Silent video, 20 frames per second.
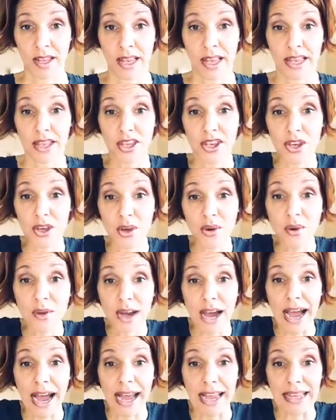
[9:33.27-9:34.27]
You
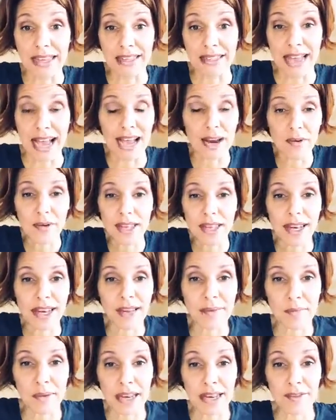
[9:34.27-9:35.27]
guys, I don't get any
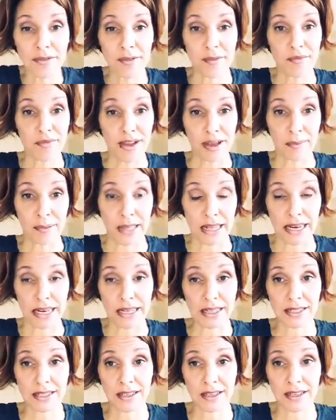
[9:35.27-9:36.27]
money from
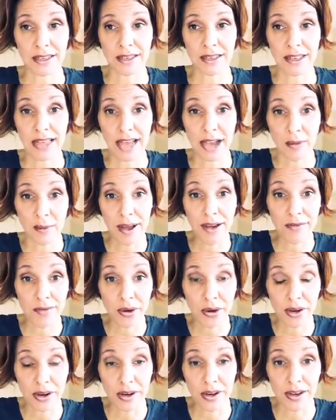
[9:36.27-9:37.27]
Fabletics.
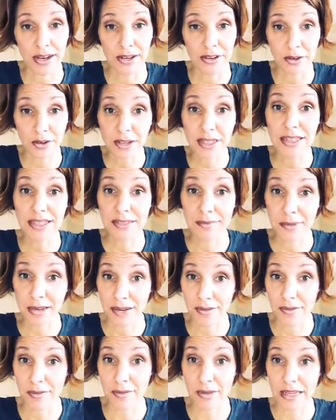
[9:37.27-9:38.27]
However, I do get some money
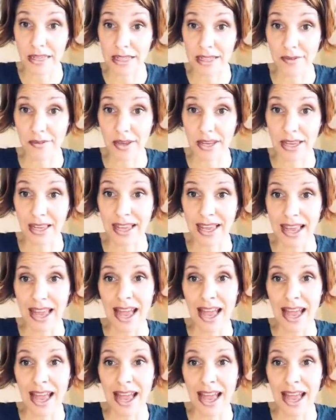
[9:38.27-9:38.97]
from Young Living.